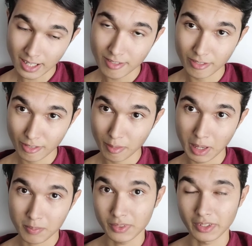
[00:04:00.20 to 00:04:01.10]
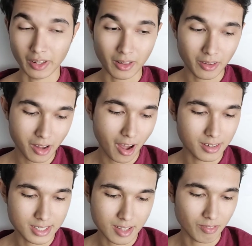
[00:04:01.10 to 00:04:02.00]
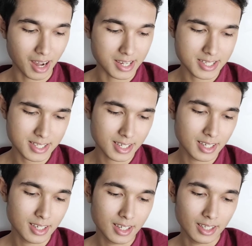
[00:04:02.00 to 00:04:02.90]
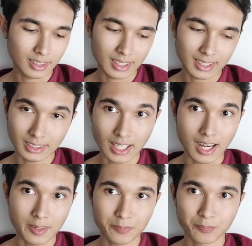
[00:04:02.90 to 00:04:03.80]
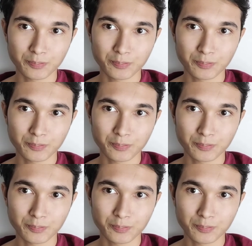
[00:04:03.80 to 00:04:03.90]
save my Bereal on this device and click send.